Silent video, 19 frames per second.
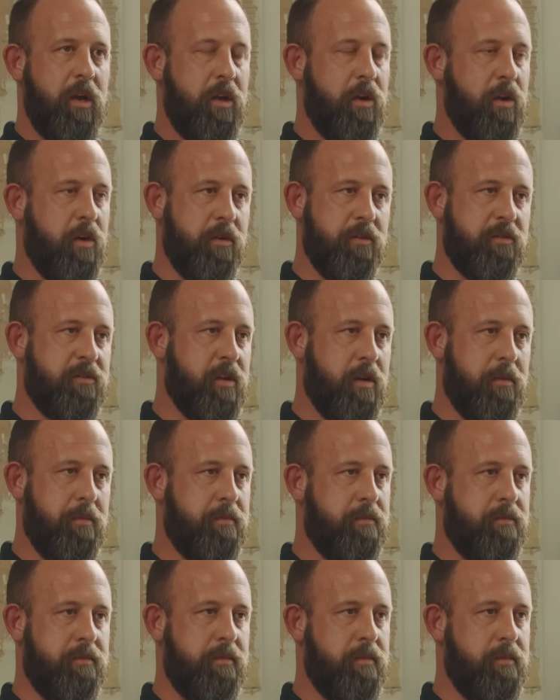In
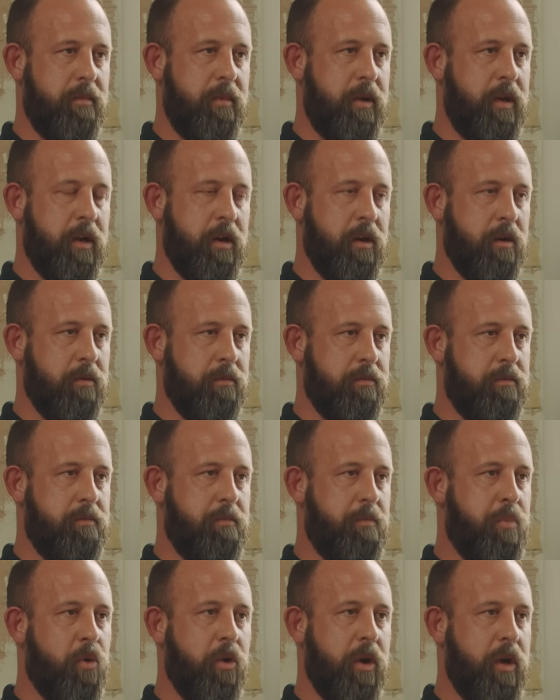some
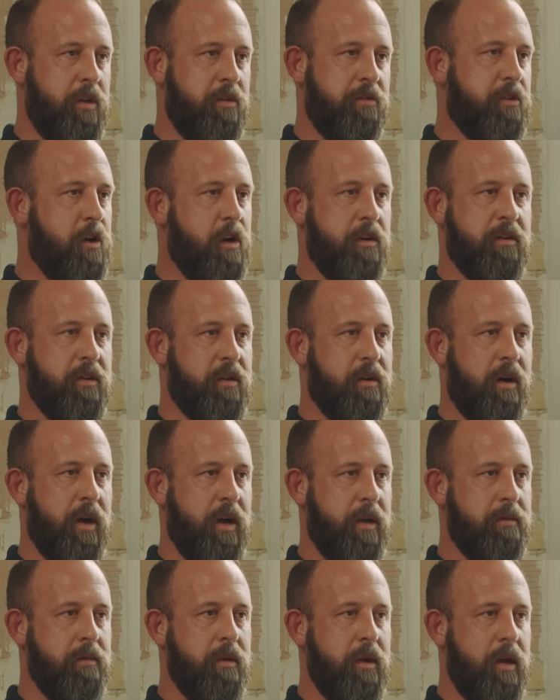point you start to
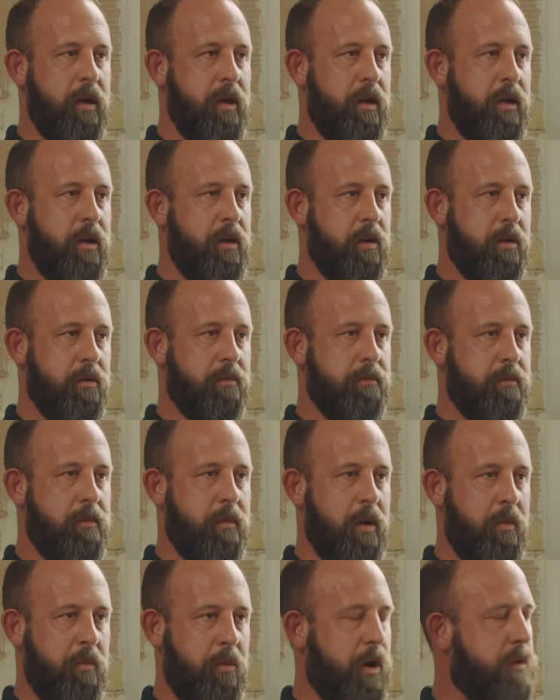like,
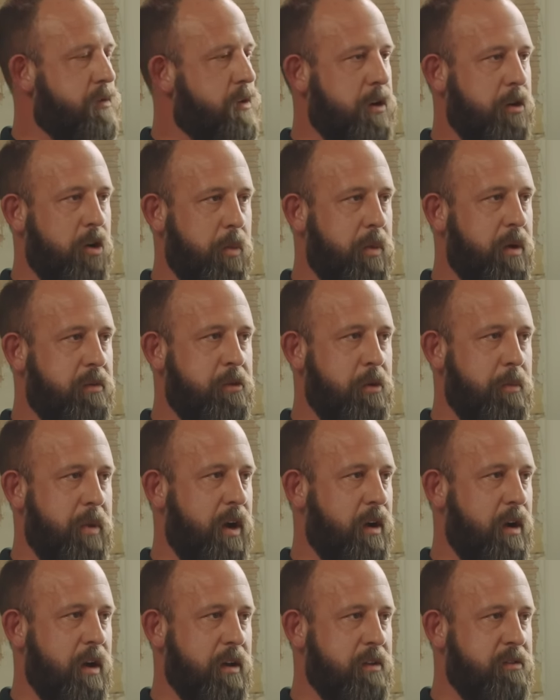I'm living a little bit for my
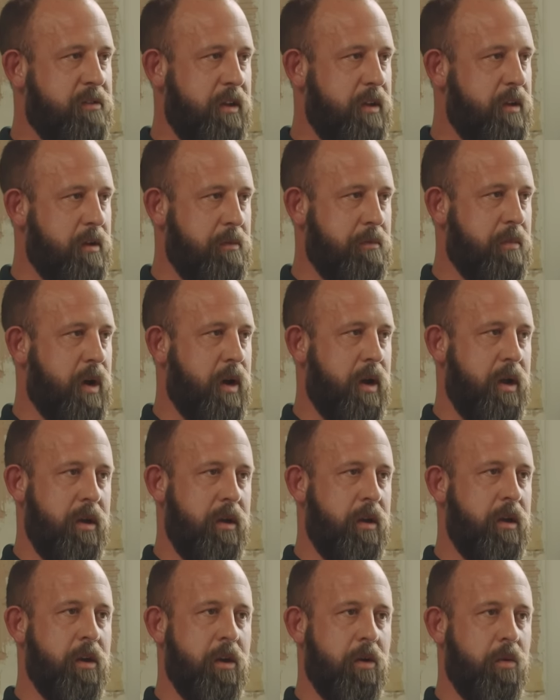legacy and
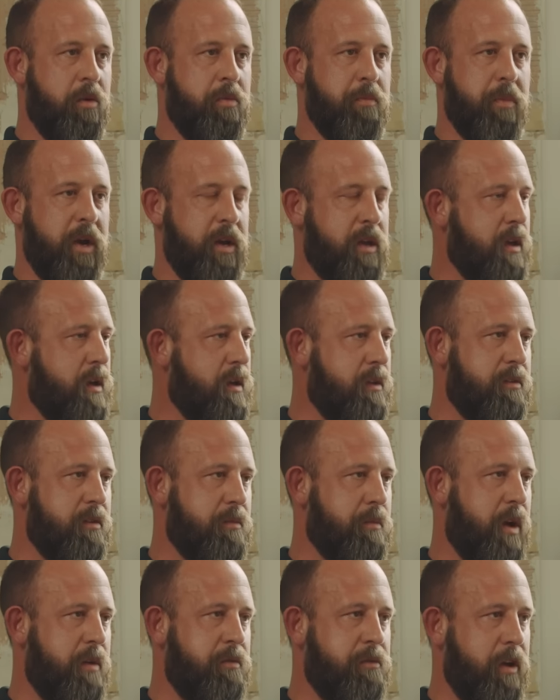my with my kids
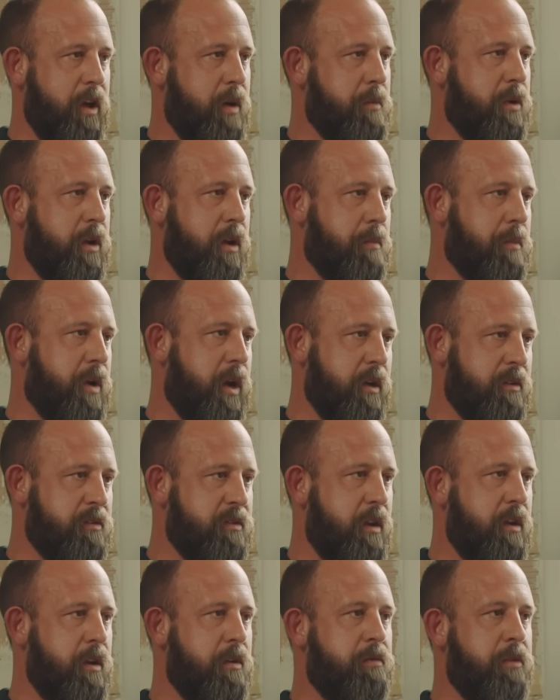and my family and my
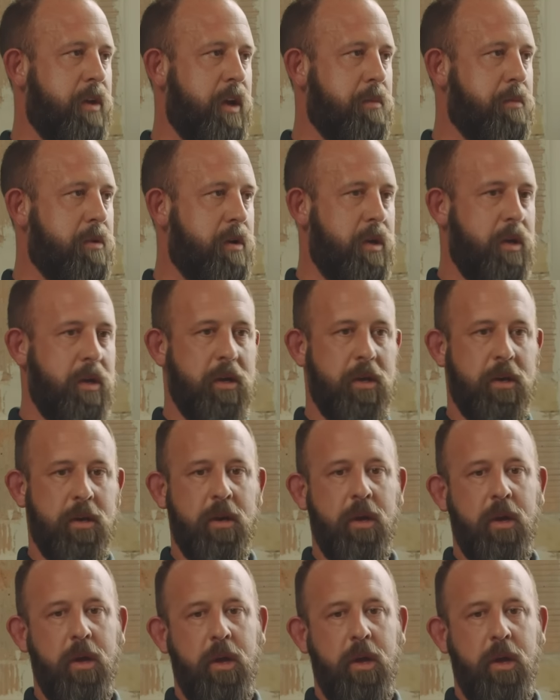extended family, and